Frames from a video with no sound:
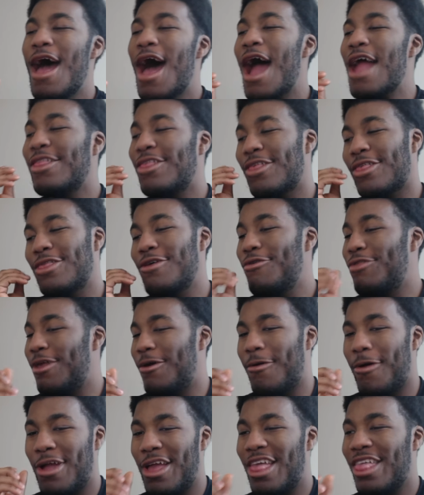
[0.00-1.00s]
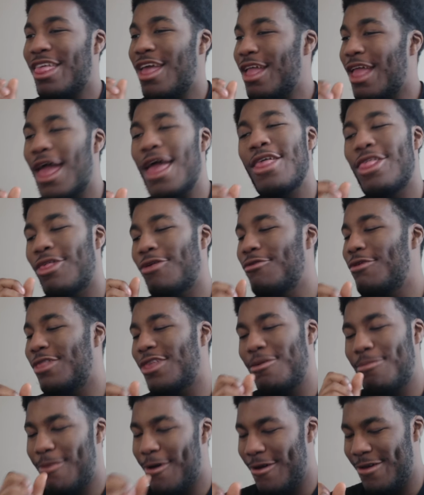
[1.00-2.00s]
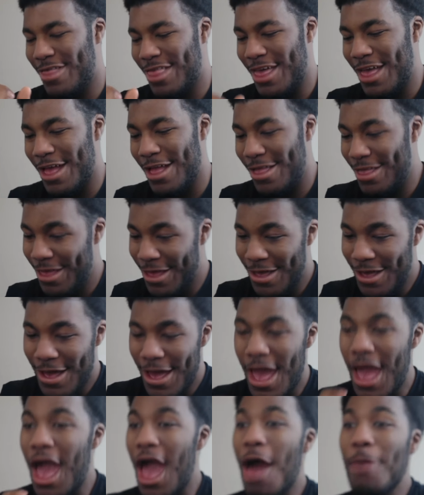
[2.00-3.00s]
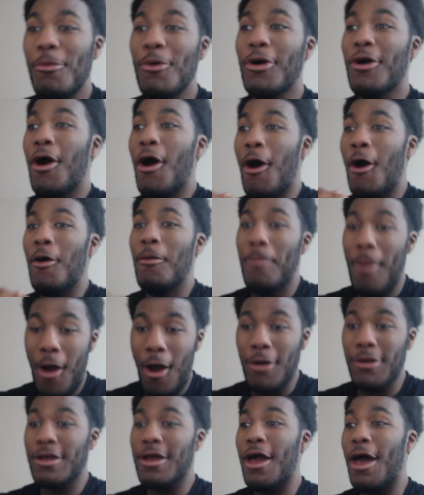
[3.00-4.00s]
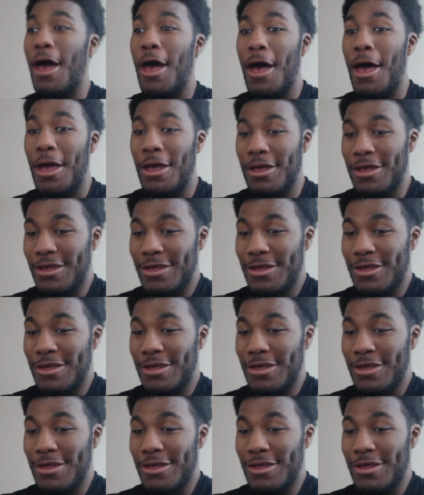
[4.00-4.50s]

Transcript: I just knew they were going to say that as soon as he burst in. Hamilcar Barca!